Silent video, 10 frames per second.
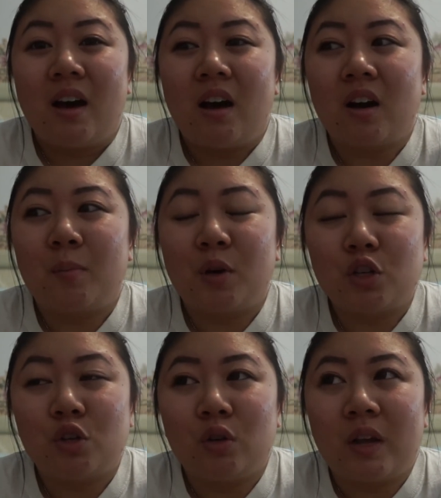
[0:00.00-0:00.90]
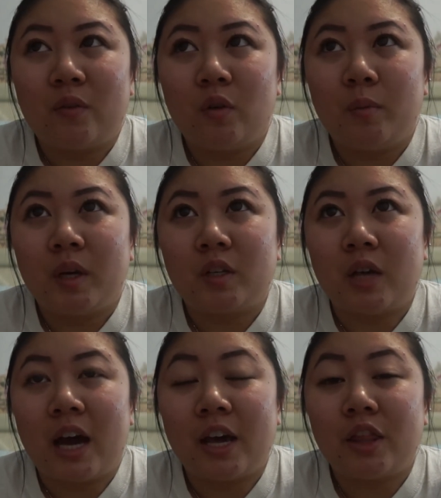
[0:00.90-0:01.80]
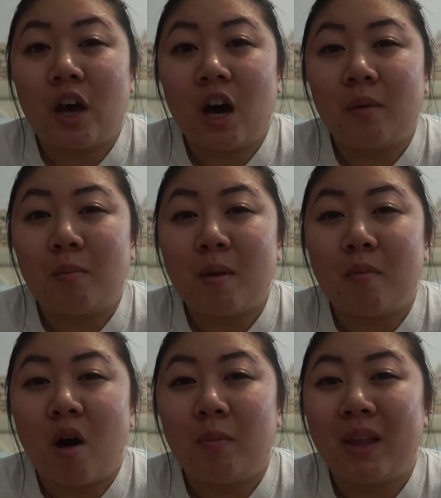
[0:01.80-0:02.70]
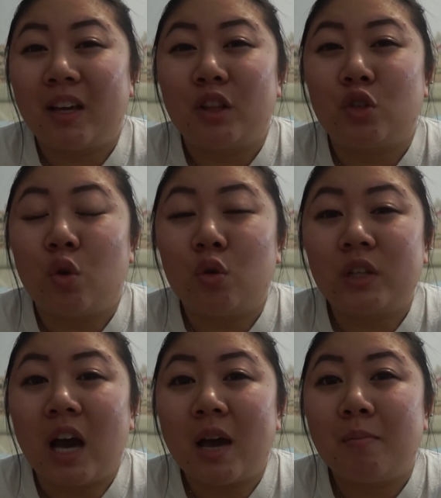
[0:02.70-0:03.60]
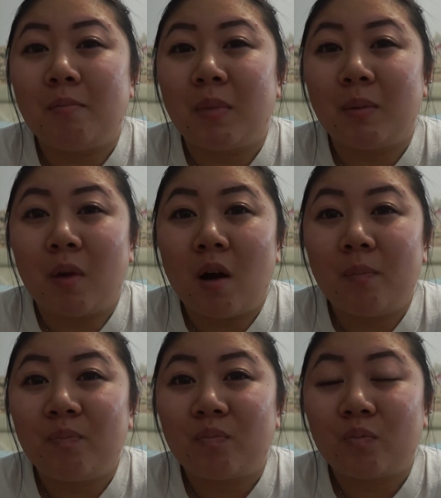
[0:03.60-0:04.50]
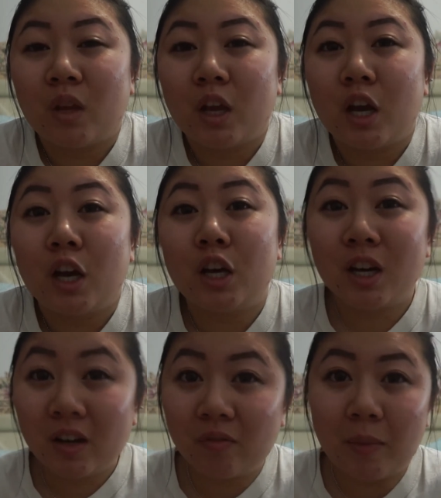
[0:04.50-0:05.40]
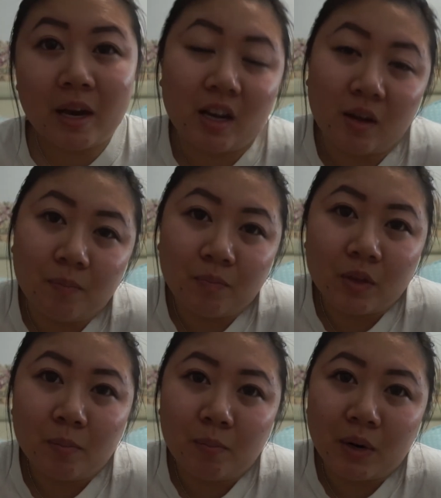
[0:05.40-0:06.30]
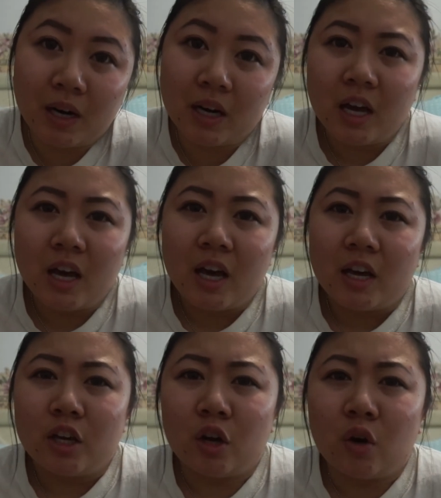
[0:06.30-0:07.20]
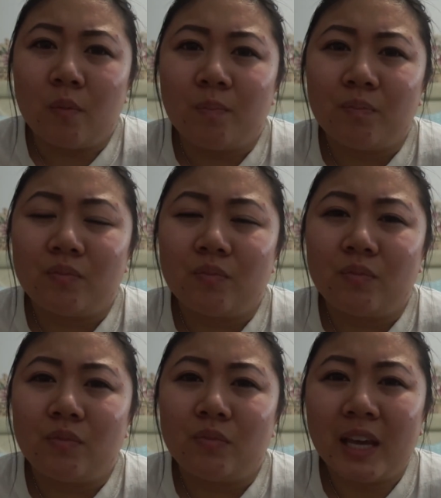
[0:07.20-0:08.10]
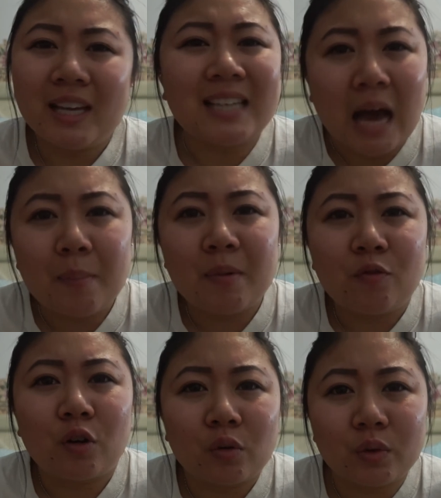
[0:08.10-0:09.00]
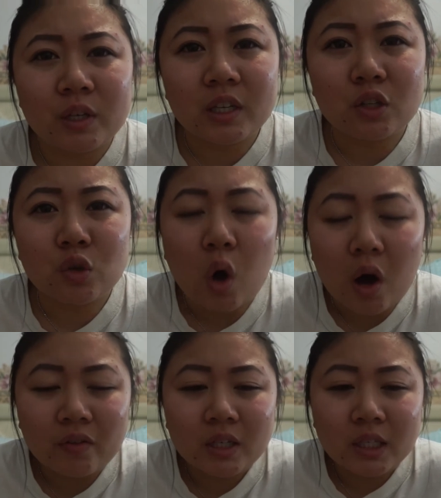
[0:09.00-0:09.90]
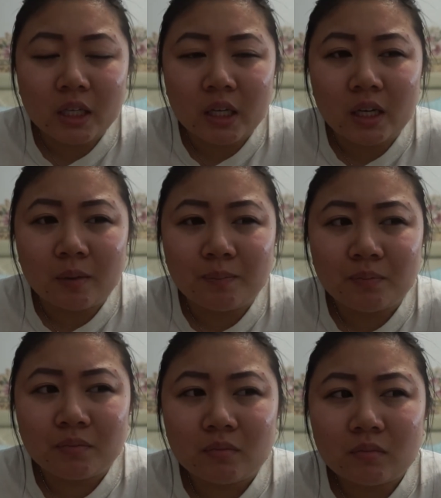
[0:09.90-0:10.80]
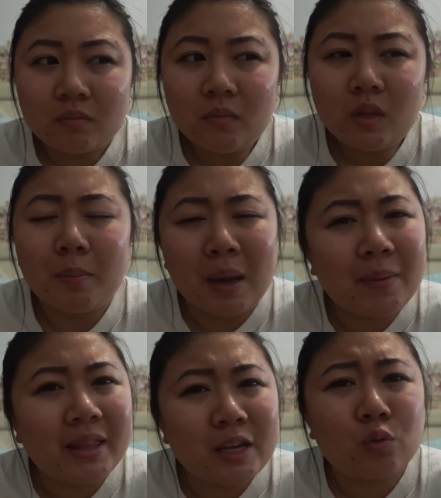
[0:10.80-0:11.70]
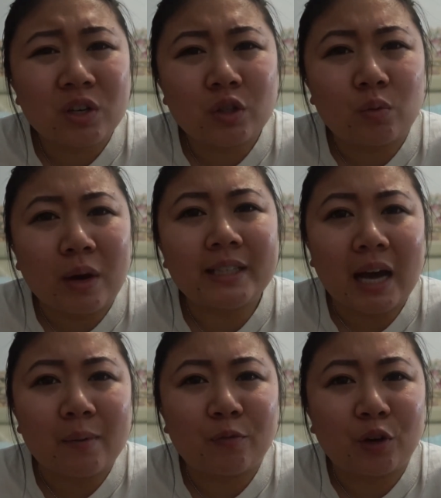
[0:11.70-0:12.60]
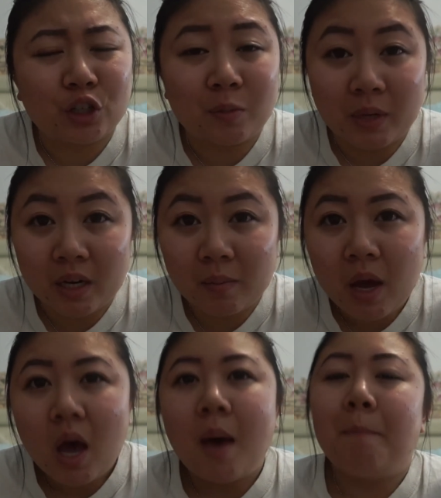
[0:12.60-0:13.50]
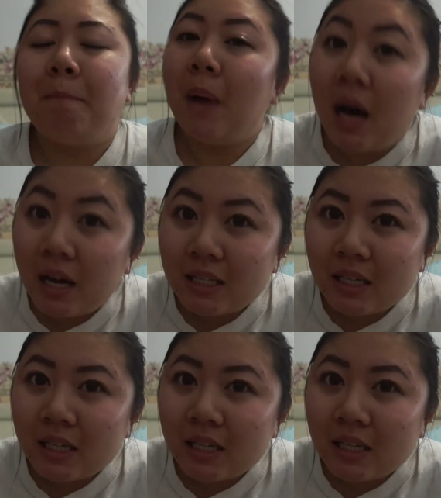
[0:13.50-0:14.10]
on a personal level, because I thought my mom, like this whole time, my mom could have met him, but you know, things happen for a reason. So obviously maybe this was the right time for her to meet him. But